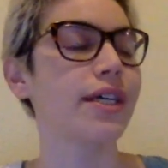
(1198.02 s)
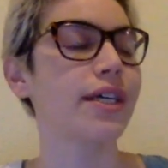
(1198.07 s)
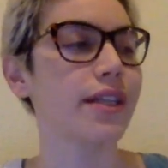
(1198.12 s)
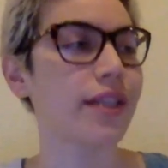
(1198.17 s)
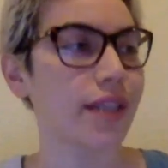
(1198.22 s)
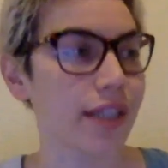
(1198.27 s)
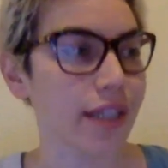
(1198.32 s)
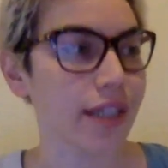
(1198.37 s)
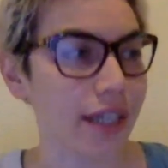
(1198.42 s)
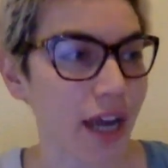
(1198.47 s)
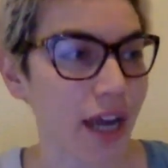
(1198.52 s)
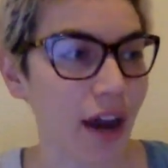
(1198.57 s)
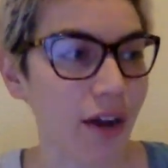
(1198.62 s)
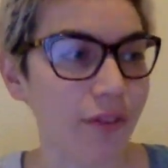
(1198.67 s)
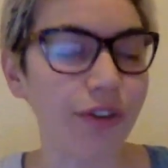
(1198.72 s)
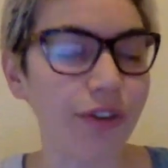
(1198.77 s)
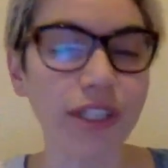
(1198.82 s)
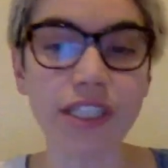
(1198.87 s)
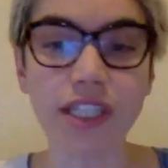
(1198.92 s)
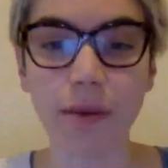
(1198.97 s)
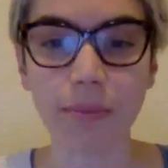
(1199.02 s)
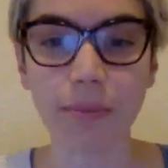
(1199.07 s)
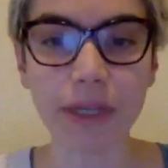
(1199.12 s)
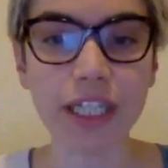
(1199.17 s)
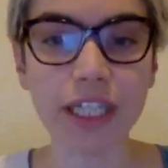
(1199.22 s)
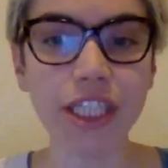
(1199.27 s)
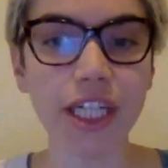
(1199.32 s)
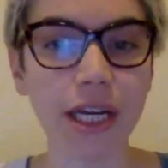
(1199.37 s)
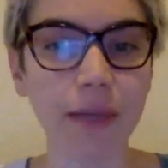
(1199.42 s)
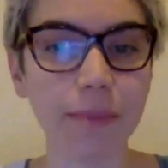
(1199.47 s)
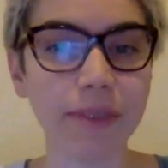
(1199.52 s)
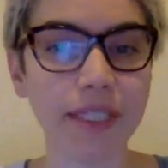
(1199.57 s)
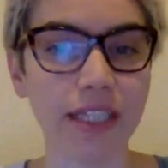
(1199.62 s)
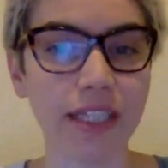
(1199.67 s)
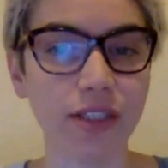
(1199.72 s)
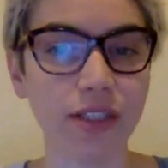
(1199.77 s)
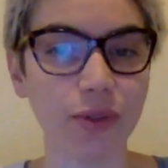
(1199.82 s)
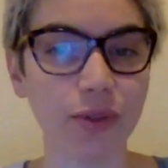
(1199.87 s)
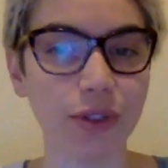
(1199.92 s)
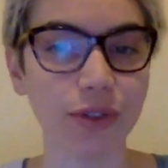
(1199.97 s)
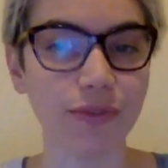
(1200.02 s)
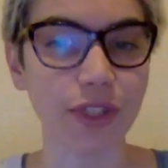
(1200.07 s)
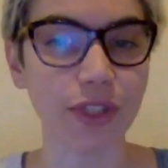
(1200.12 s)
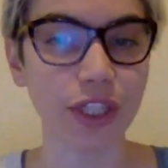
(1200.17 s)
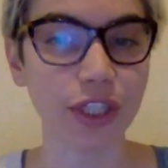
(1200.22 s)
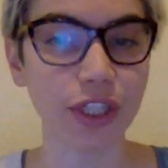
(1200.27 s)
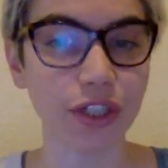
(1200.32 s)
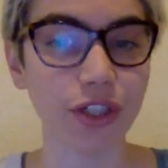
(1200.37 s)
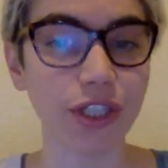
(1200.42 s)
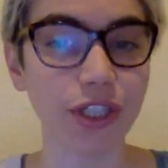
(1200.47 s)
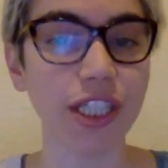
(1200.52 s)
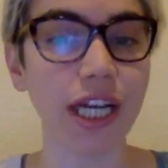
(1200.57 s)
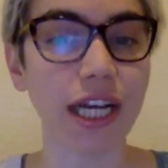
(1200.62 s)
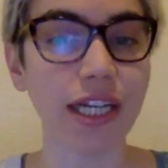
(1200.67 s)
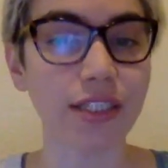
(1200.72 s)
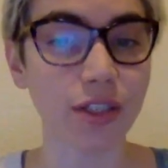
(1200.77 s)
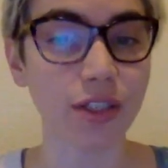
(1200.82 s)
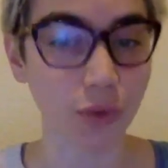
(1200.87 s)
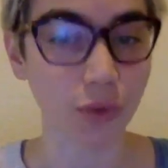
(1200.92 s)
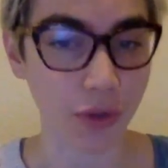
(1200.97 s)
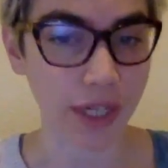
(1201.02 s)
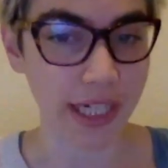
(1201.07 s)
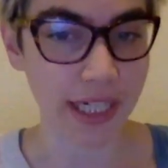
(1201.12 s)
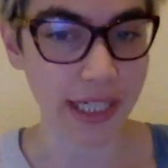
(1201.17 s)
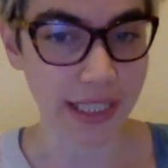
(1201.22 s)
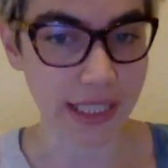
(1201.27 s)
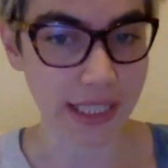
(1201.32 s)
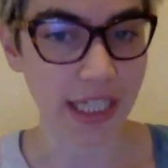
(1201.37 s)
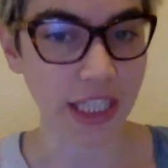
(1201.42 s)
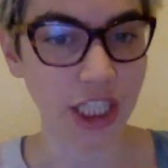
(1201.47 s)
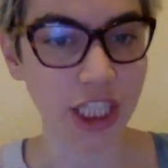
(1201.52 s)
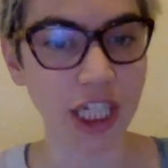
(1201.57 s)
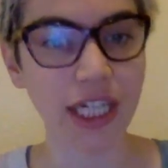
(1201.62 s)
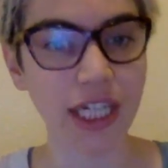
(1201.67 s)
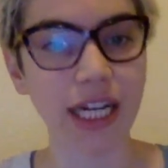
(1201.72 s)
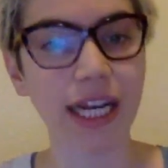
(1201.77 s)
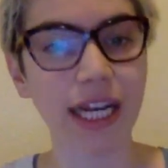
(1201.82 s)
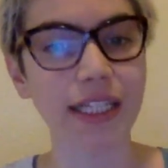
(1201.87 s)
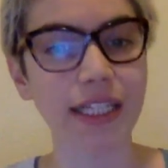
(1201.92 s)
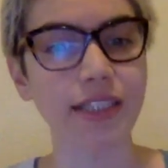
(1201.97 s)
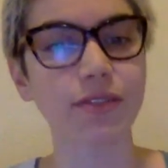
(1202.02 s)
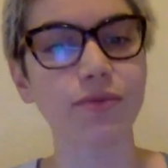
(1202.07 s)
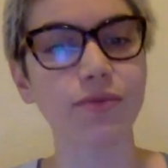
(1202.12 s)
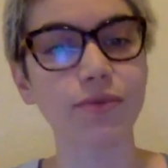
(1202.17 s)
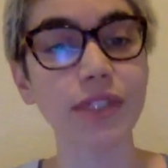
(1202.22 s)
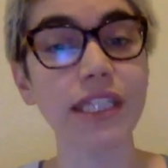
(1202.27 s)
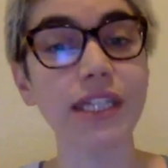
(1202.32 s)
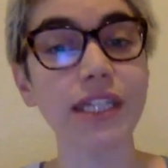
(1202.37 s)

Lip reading: the Conference on Bishops and sort of the church as an organization has really